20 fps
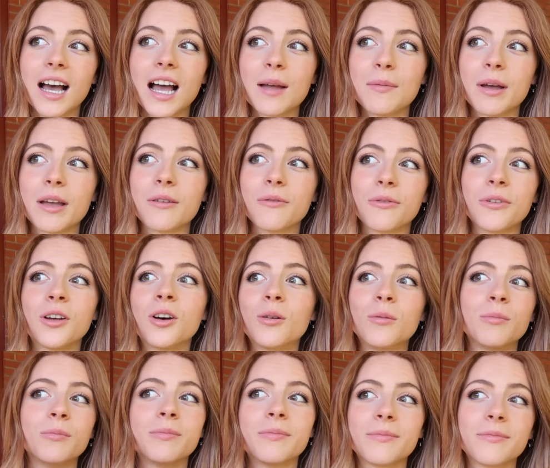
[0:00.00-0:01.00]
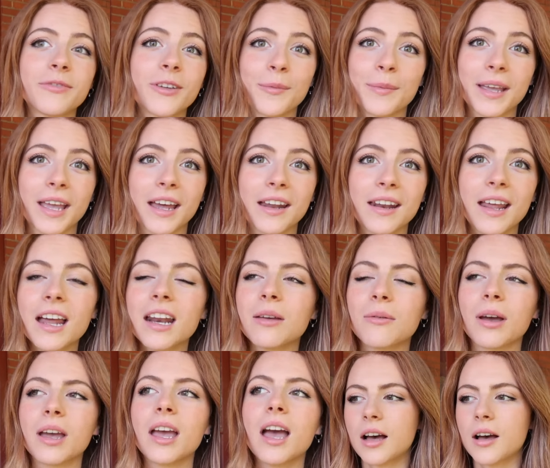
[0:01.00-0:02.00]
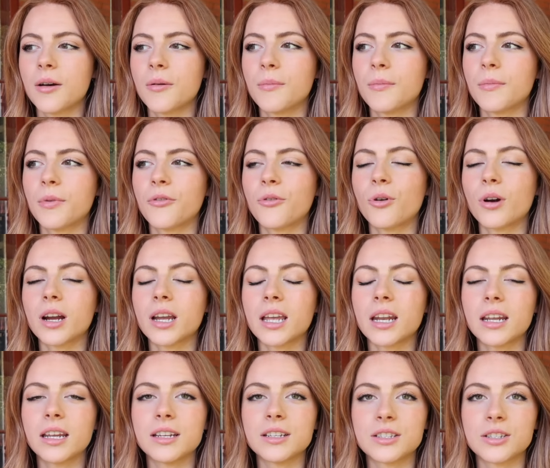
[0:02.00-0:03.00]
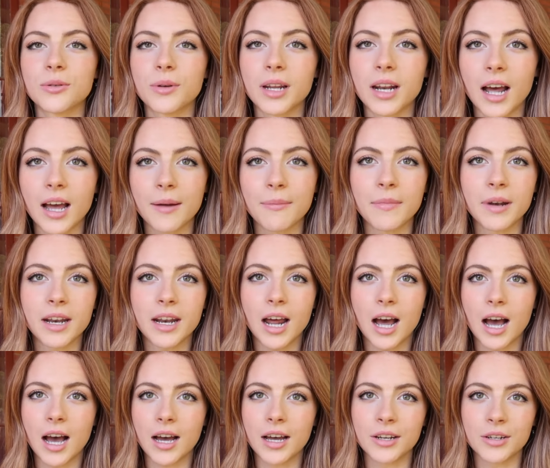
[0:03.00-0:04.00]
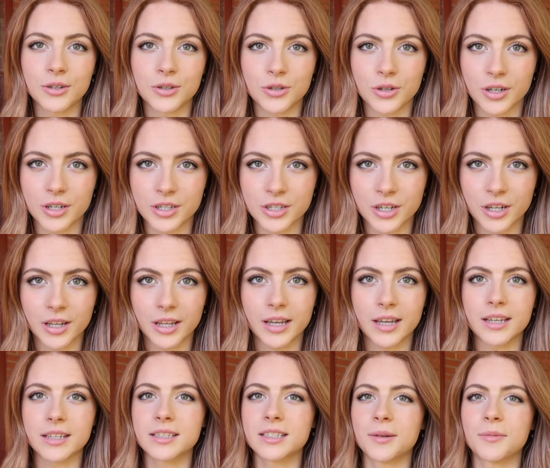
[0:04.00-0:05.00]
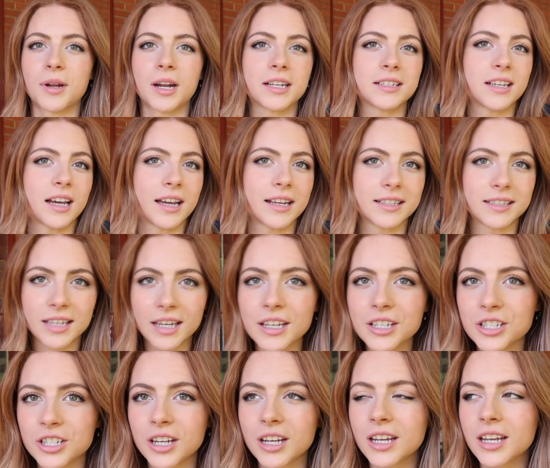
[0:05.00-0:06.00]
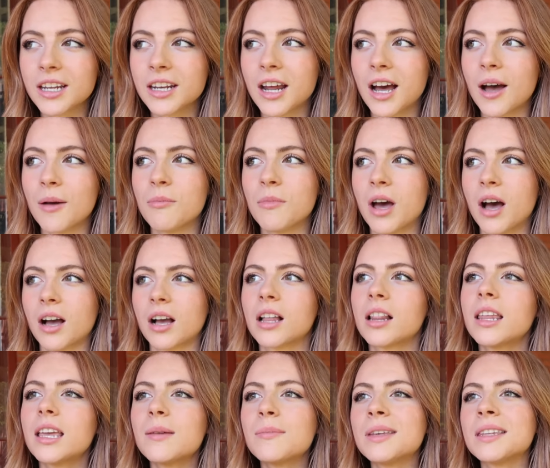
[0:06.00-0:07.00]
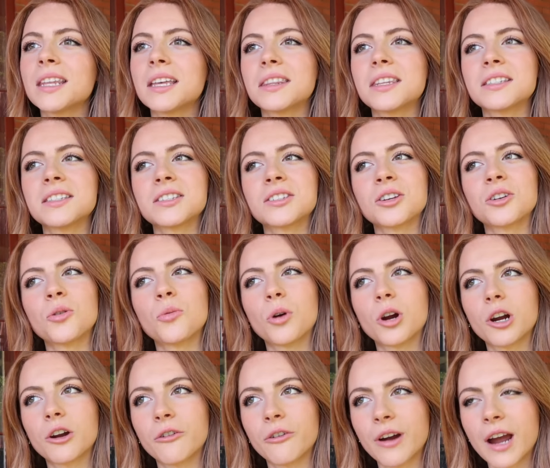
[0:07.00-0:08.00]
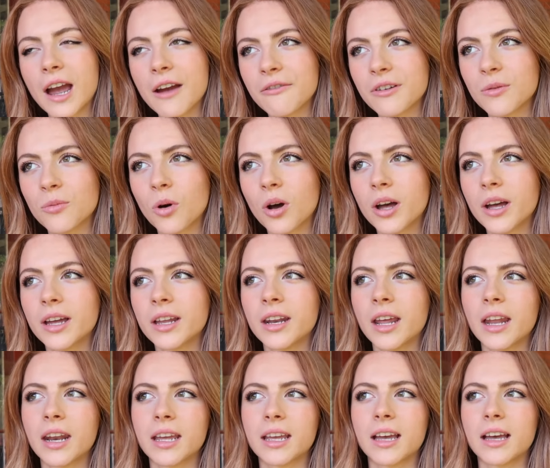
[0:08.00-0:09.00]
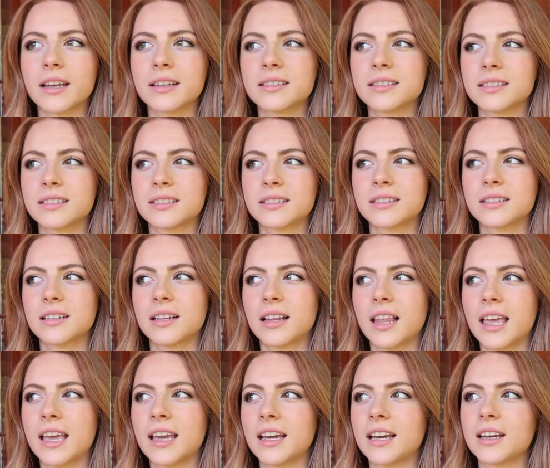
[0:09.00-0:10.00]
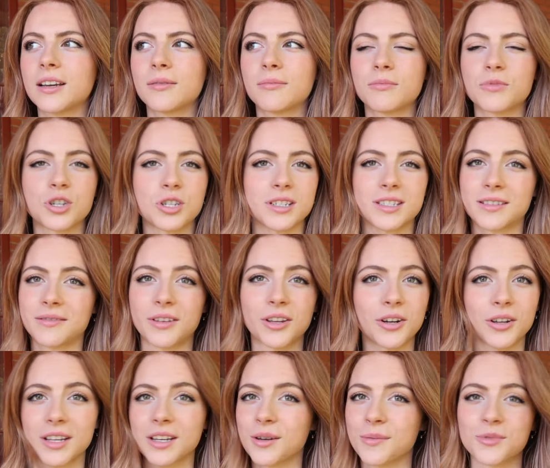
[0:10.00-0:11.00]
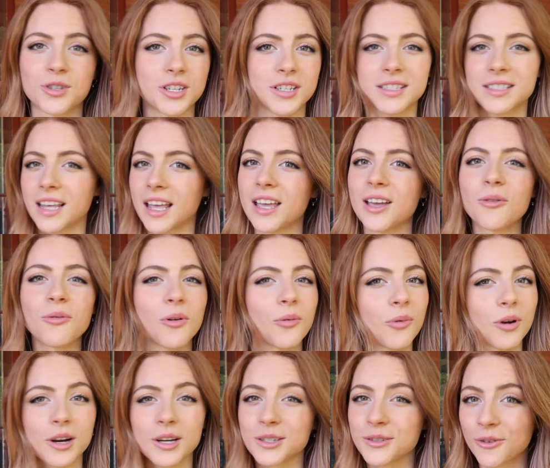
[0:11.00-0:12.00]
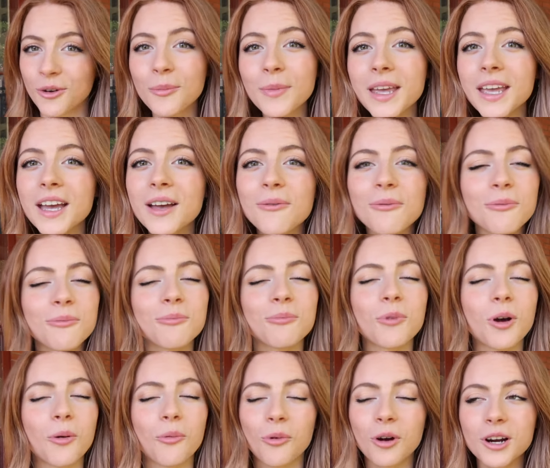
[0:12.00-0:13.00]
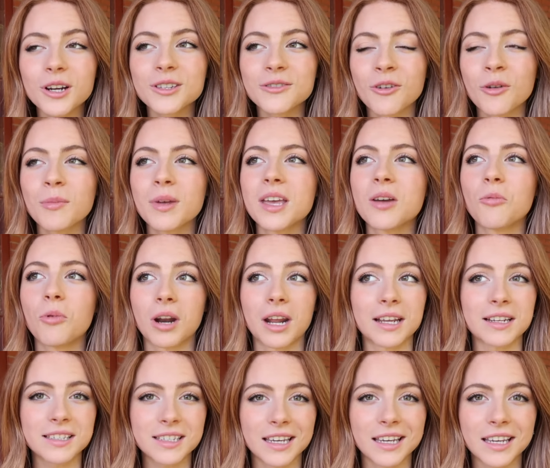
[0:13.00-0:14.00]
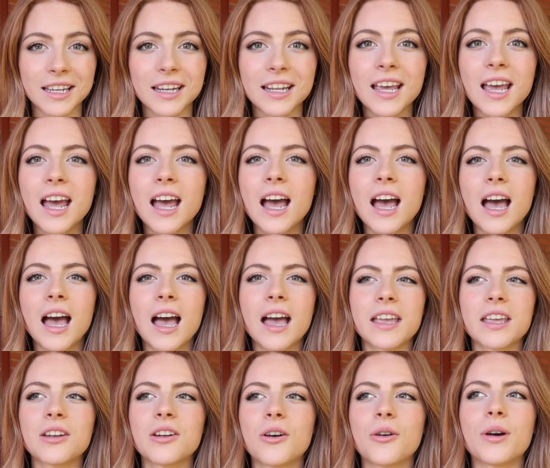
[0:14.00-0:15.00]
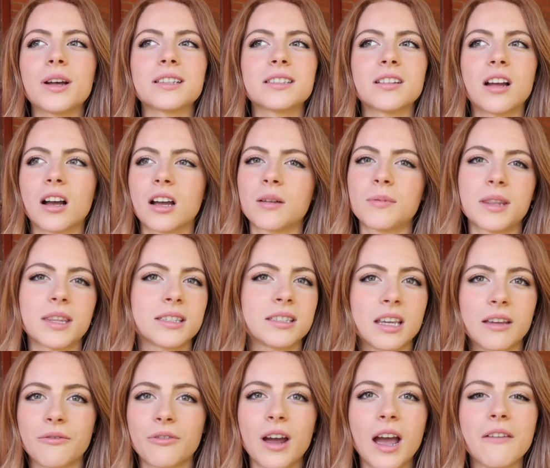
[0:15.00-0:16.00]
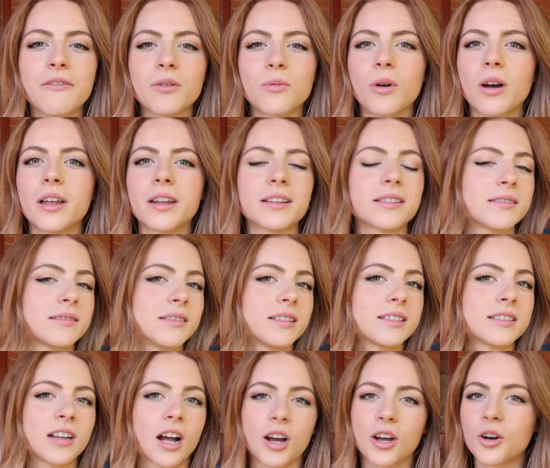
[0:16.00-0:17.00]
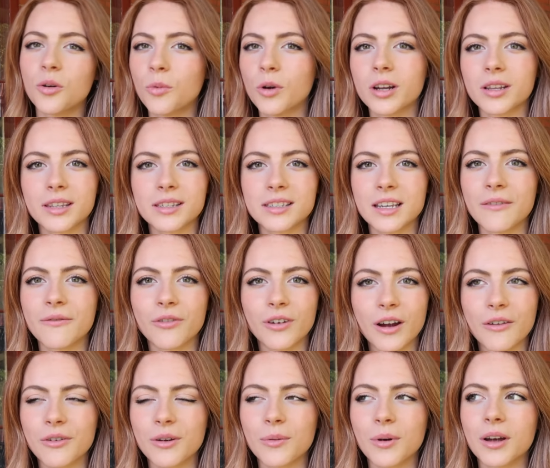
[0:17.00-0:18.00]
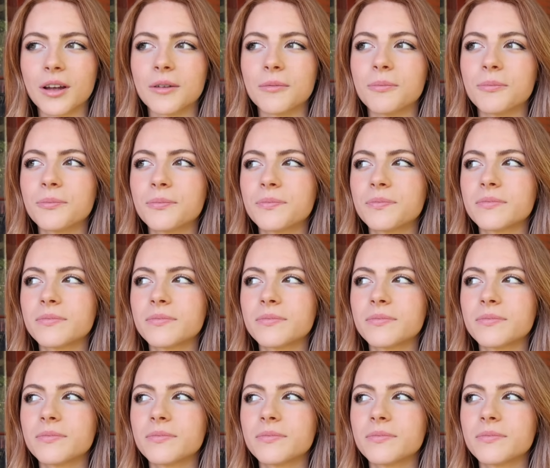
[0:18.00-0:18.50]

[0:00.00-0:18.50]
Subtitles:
I might film again. Anyway, before I get into it, I'm not a nutritionalist, I'm not a dietitian, I'm not claiming that this is gonna work for everyone, and I guess, like, just literally I'm just saying what works for me, what worked for me, what I did, and you know, it's not gonna be the same for everyone, it's not gonna work the same for everyone.